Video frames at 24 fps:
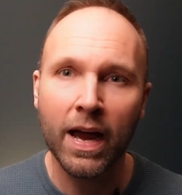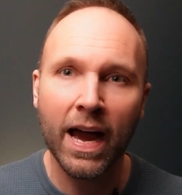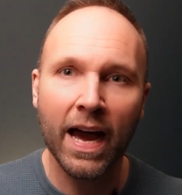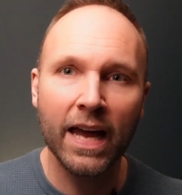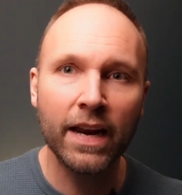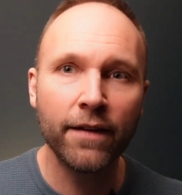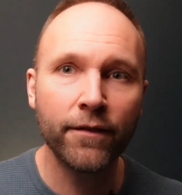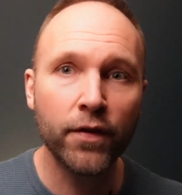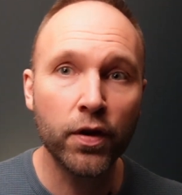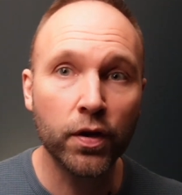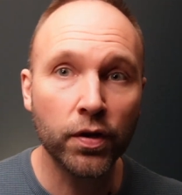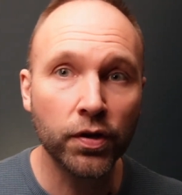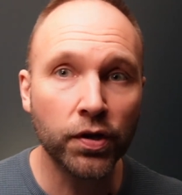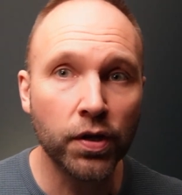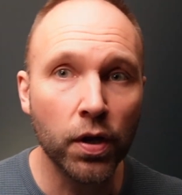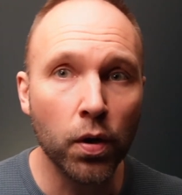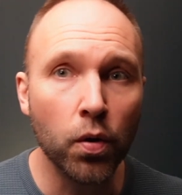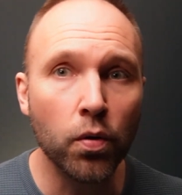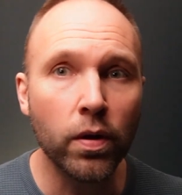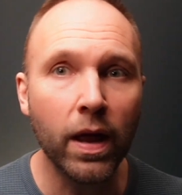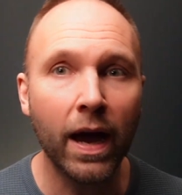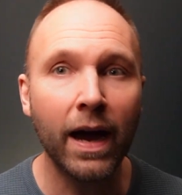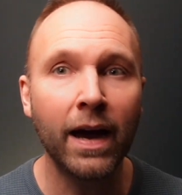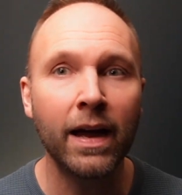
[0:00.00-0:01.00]
And if you can
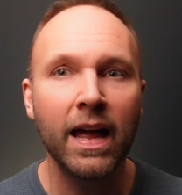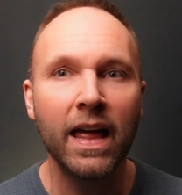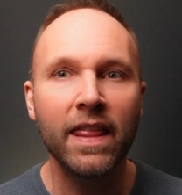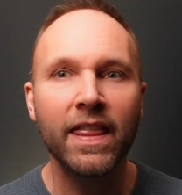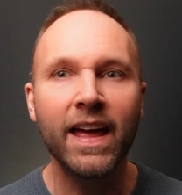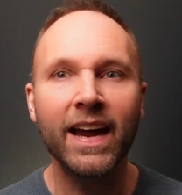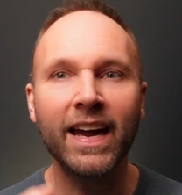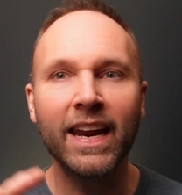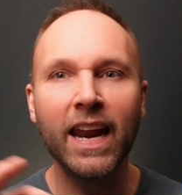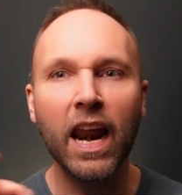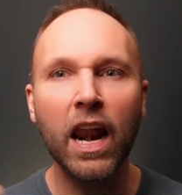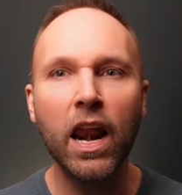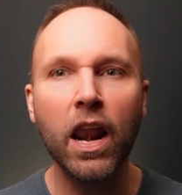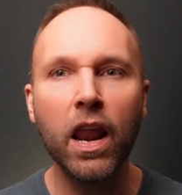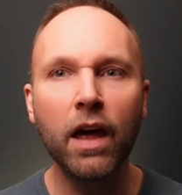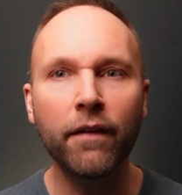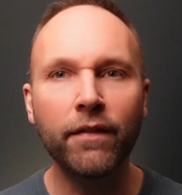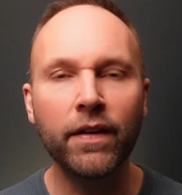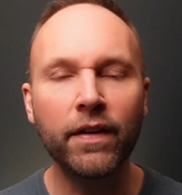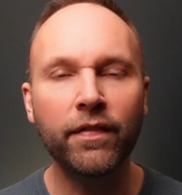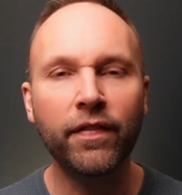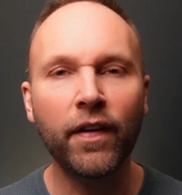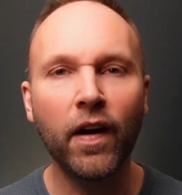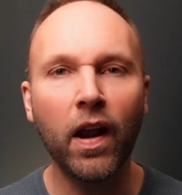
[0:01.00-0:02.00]
do that, they're going to love
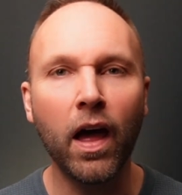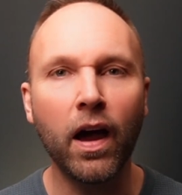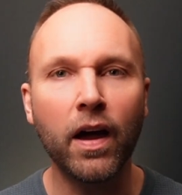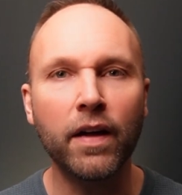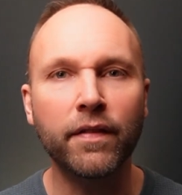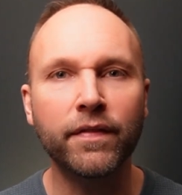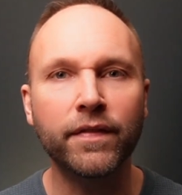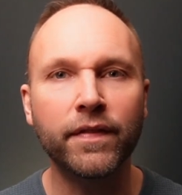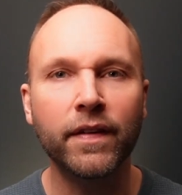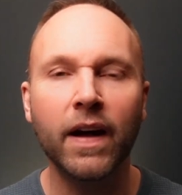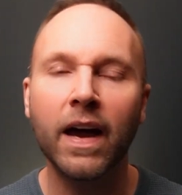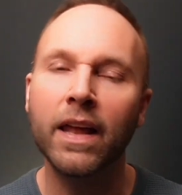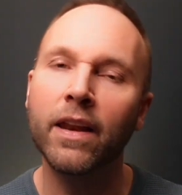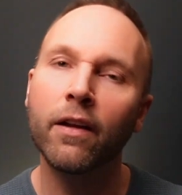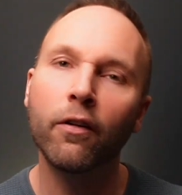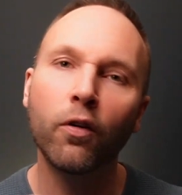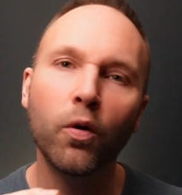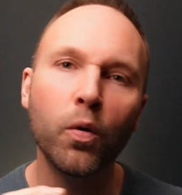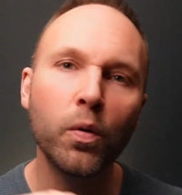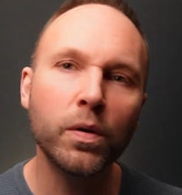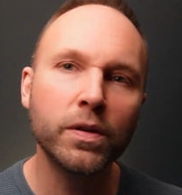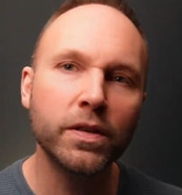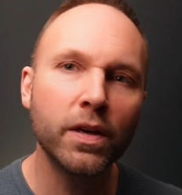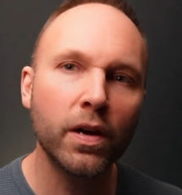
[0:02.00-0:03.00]
you for life and they're
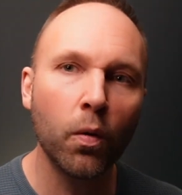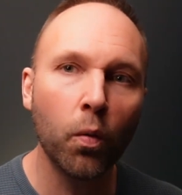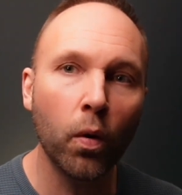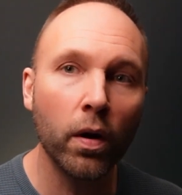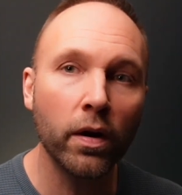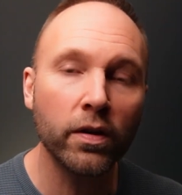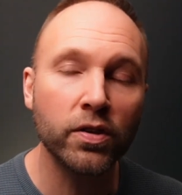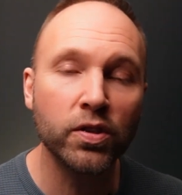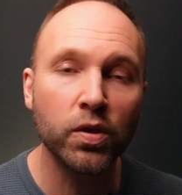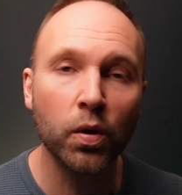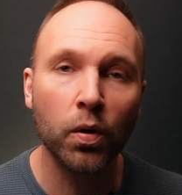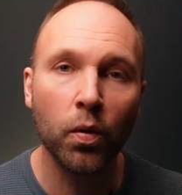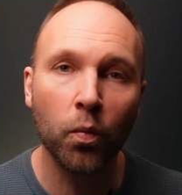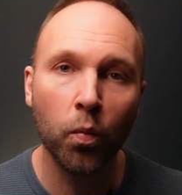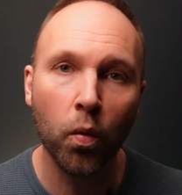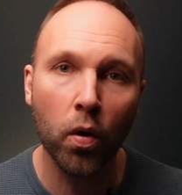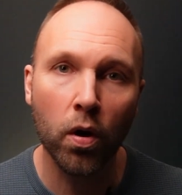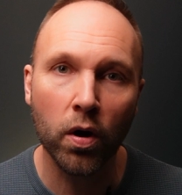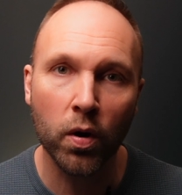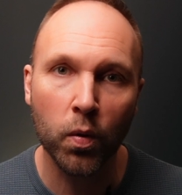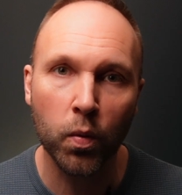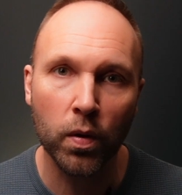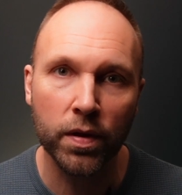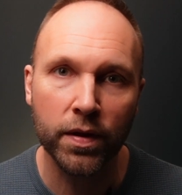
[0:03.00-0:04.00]
always going to want to sort of
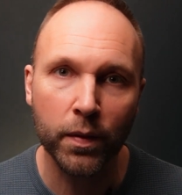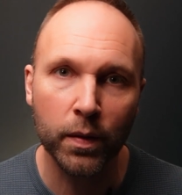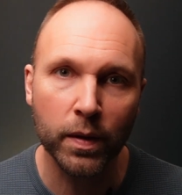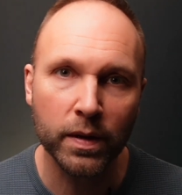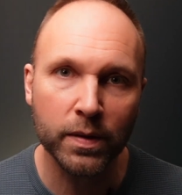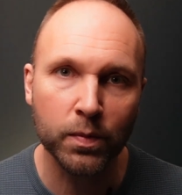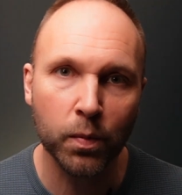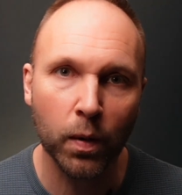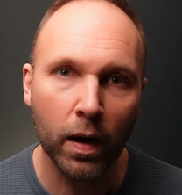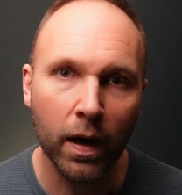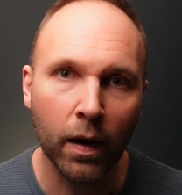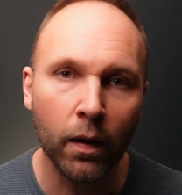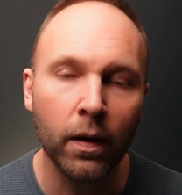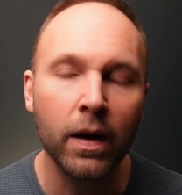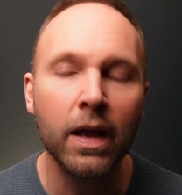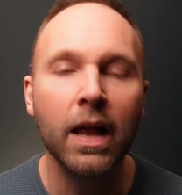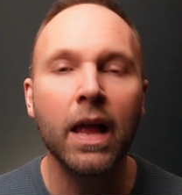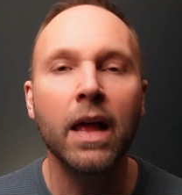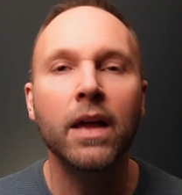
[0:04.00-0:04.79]
work with you as well.